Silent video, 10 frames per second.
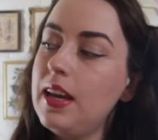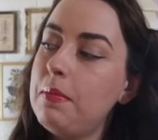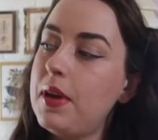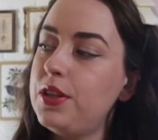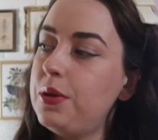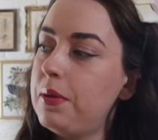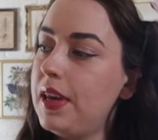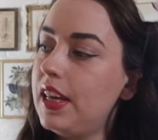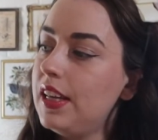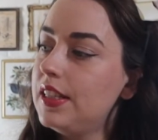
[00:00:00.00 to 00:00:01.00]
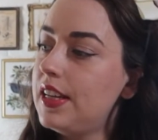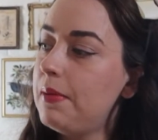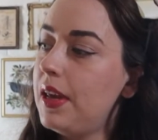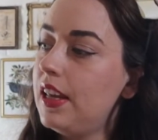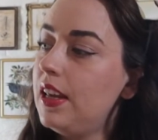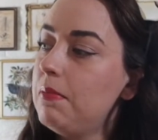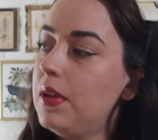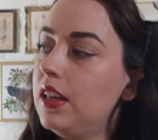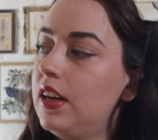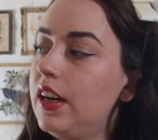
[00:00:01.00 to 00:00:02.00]
mantua making, stay making,
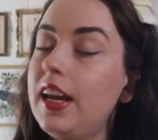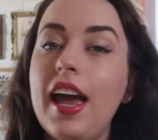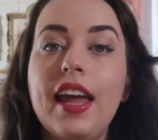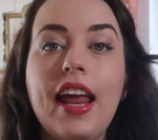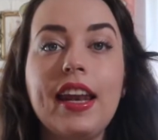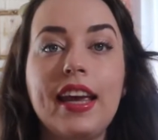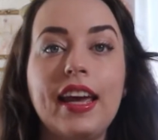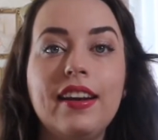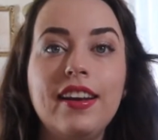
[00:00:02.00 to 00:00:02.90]
millinery, and etiquette.